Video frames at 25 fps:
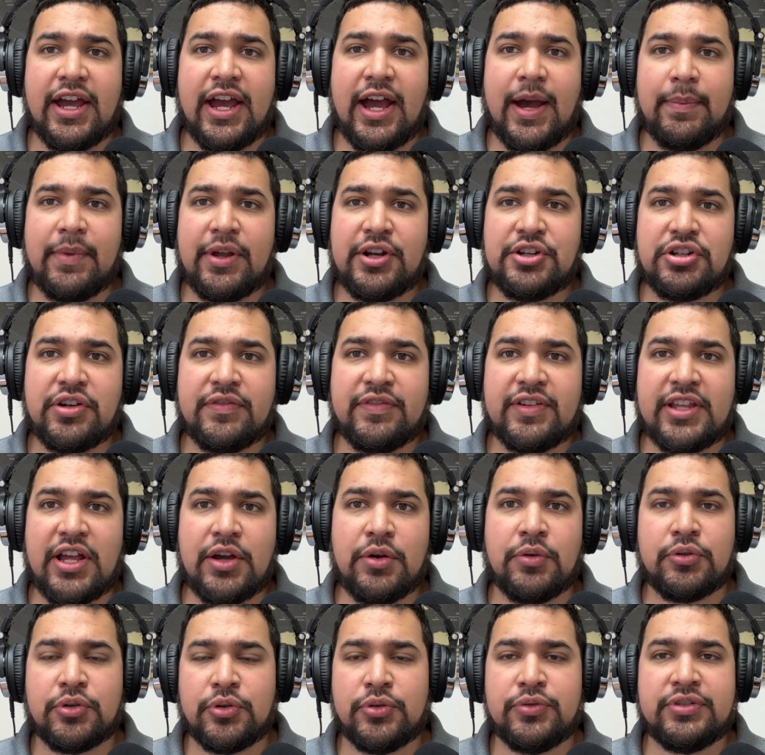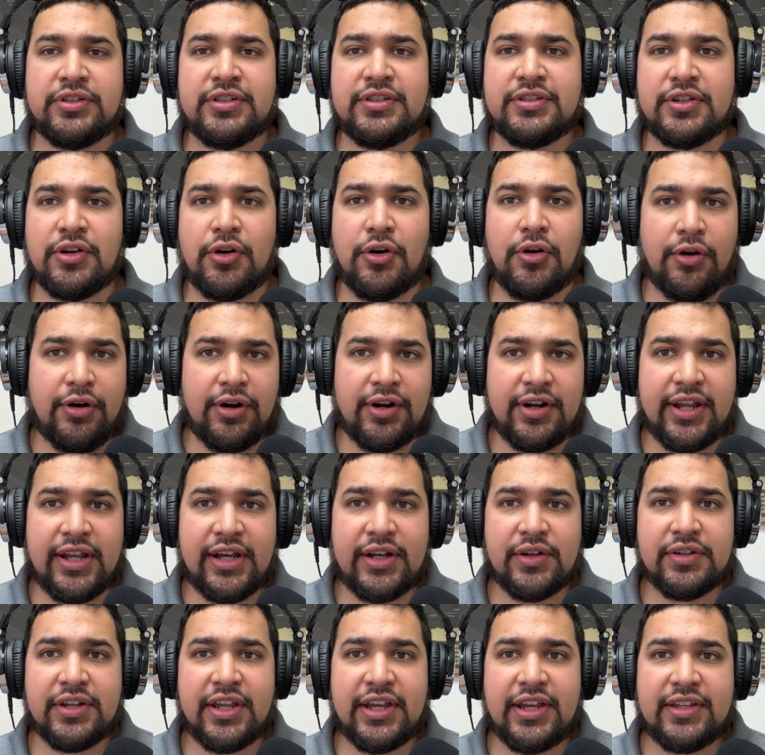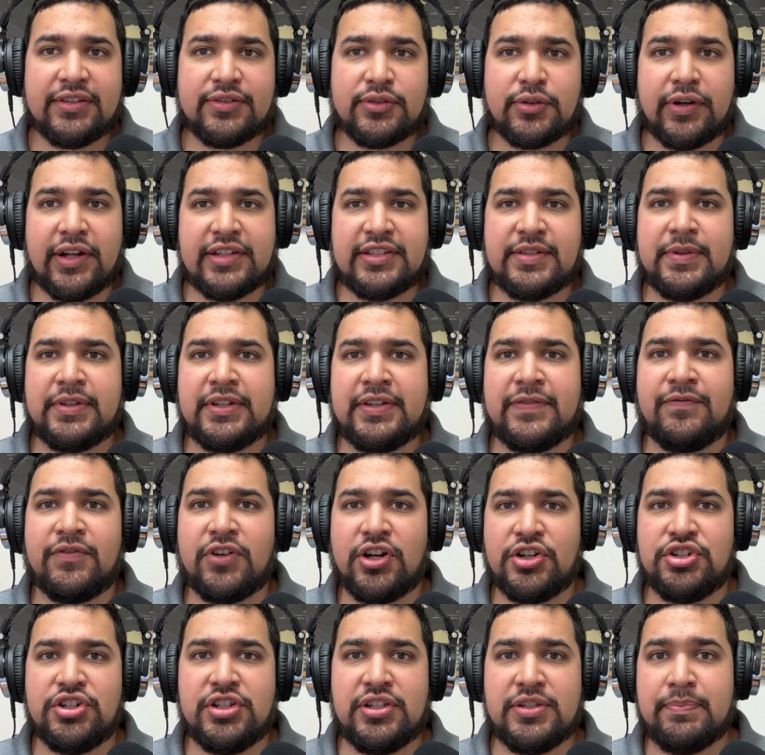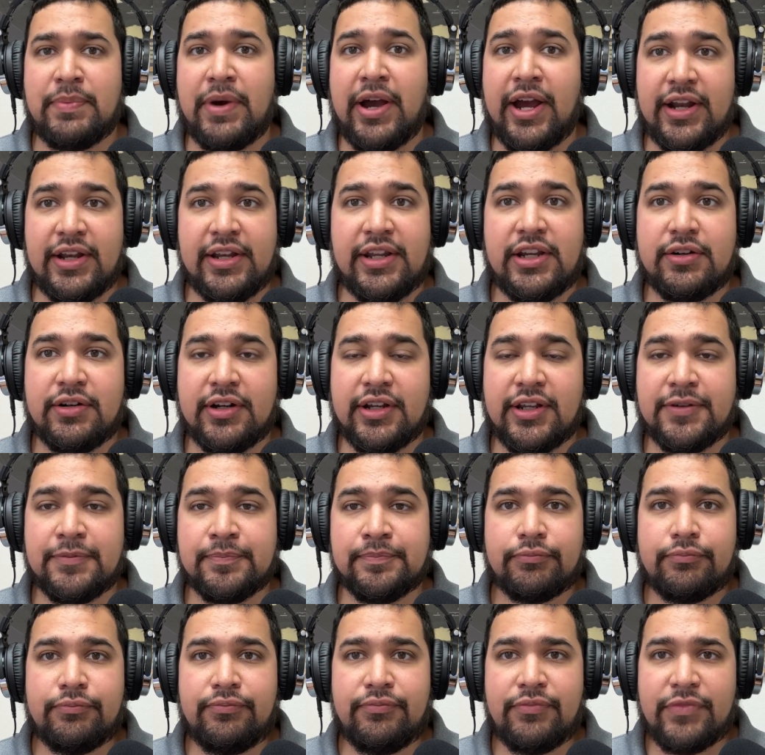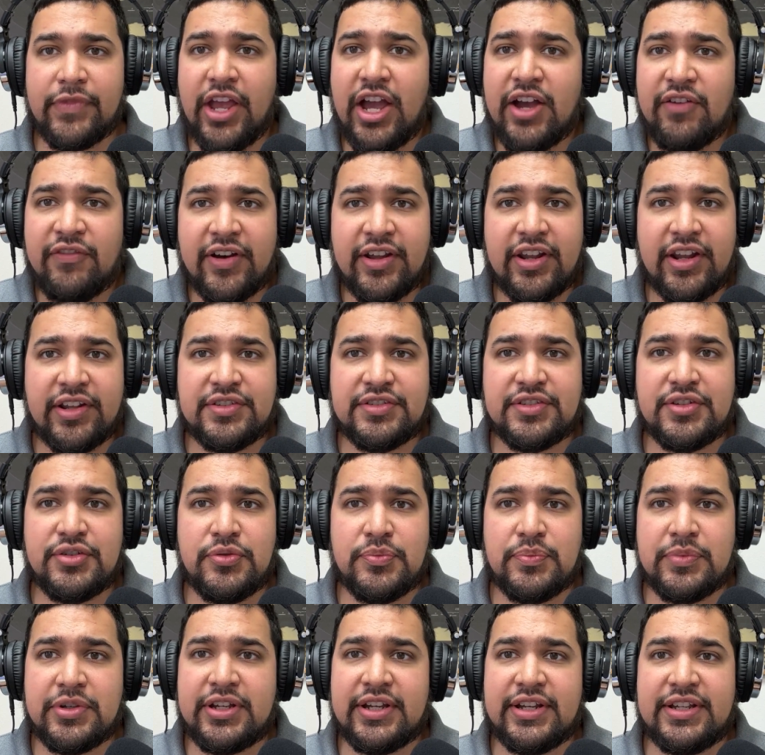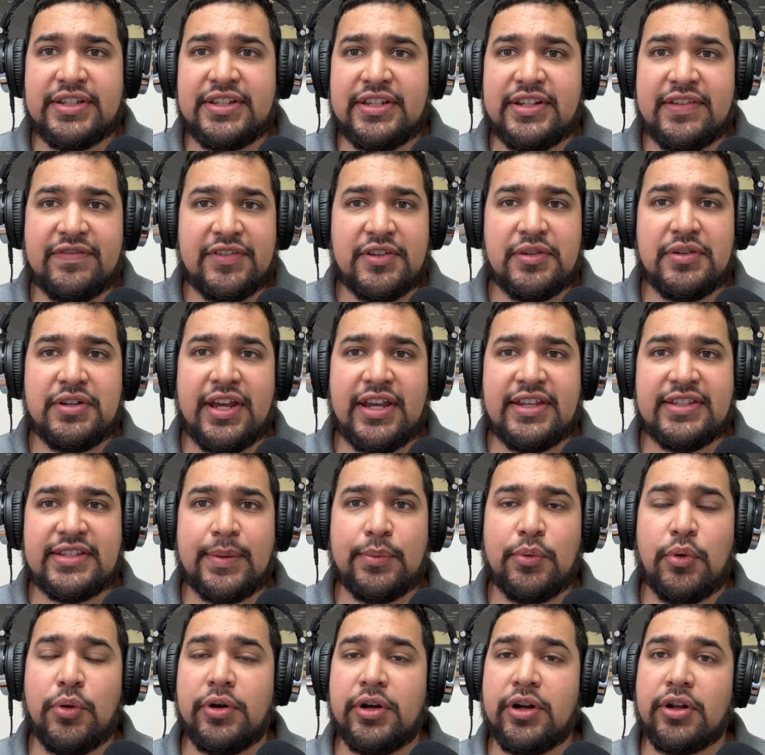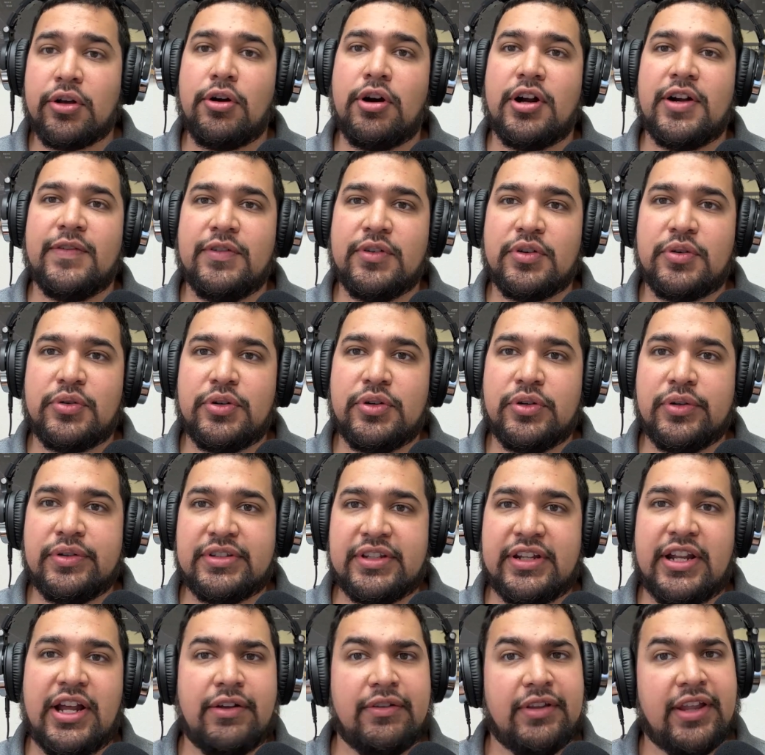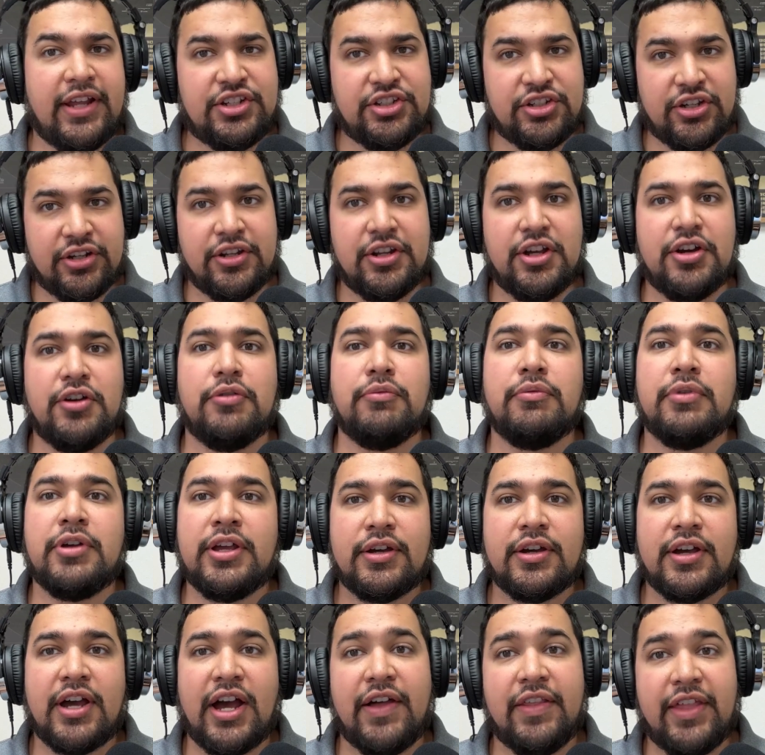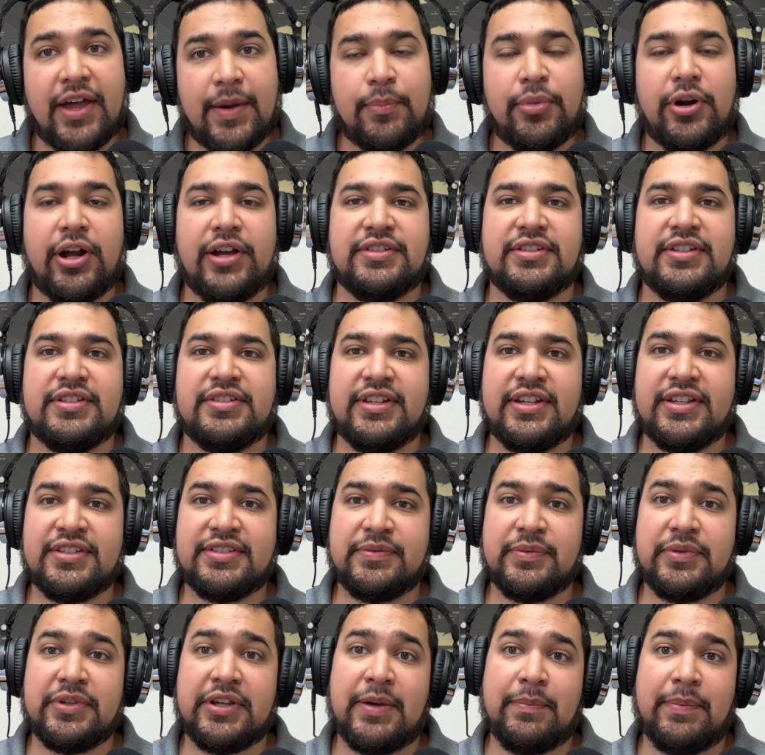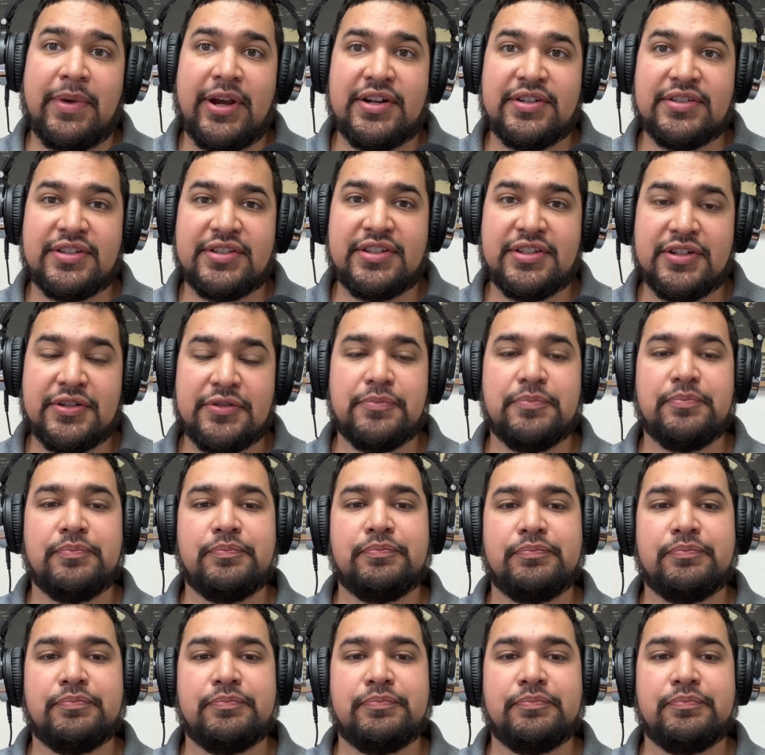I'm not sure if that's how cruises are nowadays or that's something Virgin is pioneering. I found out soon because in a few days I'm going on a Carnival cruise, and I'll let y'all know how that process is when we compare the two.